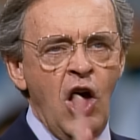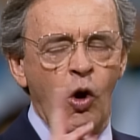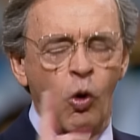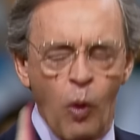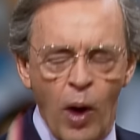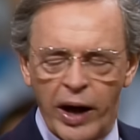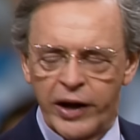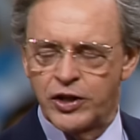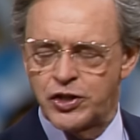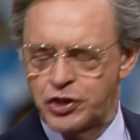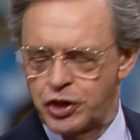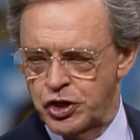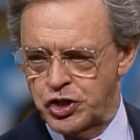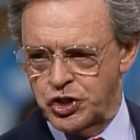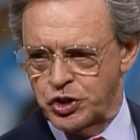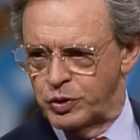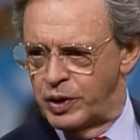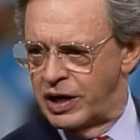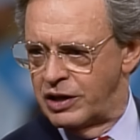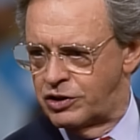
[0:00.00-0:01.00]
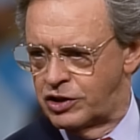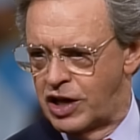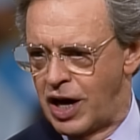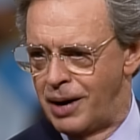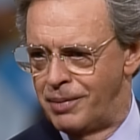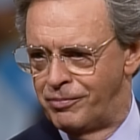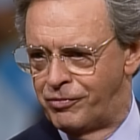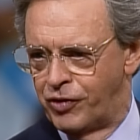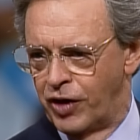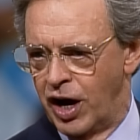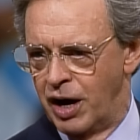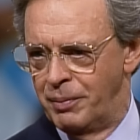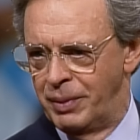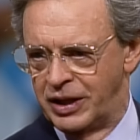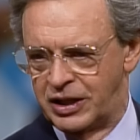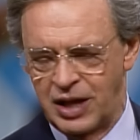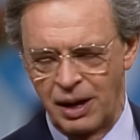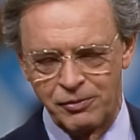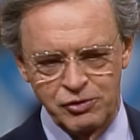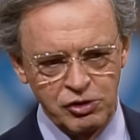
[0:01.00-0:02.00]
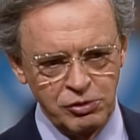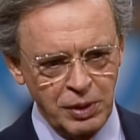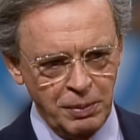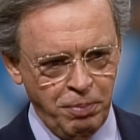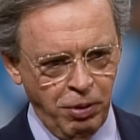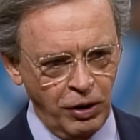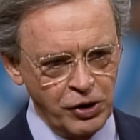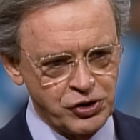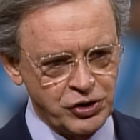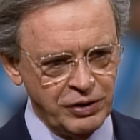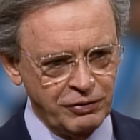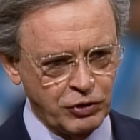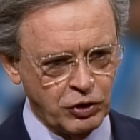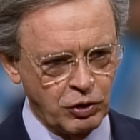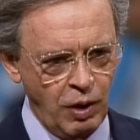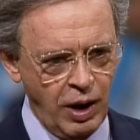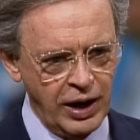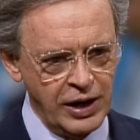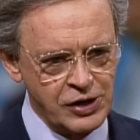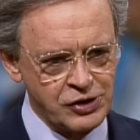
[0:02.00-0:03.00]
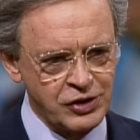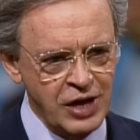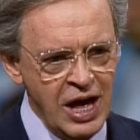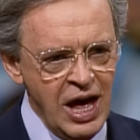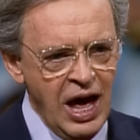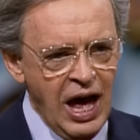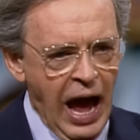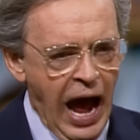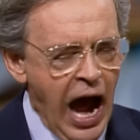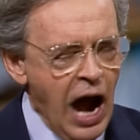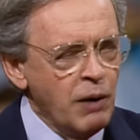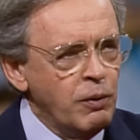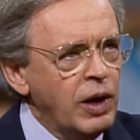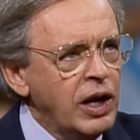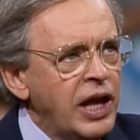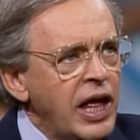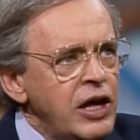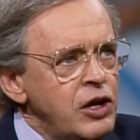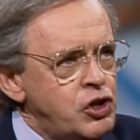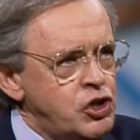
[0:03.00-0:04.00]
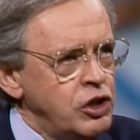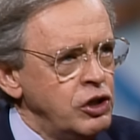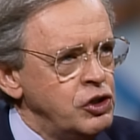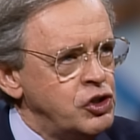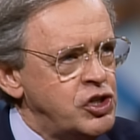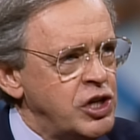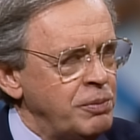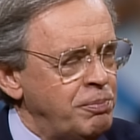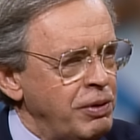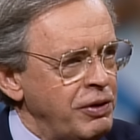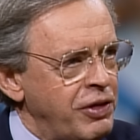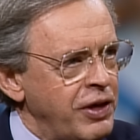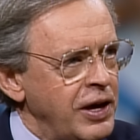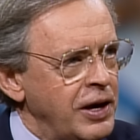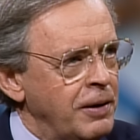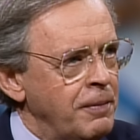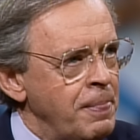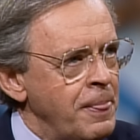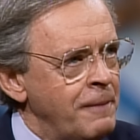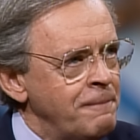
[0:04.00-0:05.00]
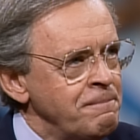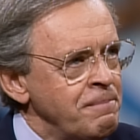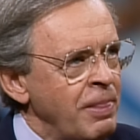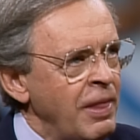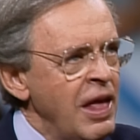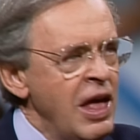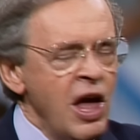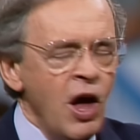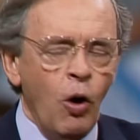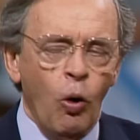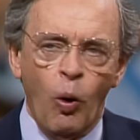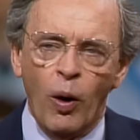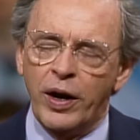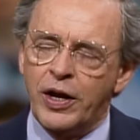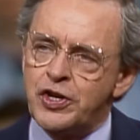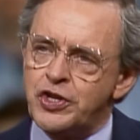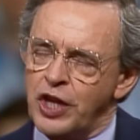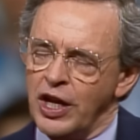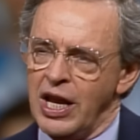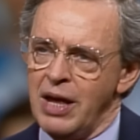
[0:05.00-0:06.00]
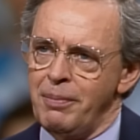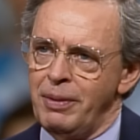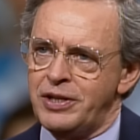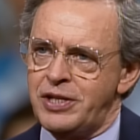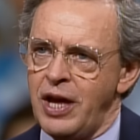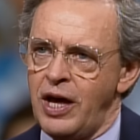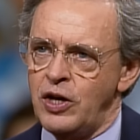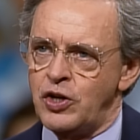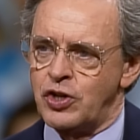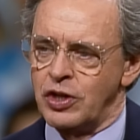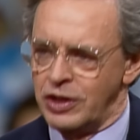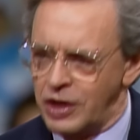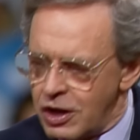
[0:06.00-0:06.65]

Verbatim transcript: Where does the strength come from? It comes from the person of Christ, our relationship with him. What is the limitation?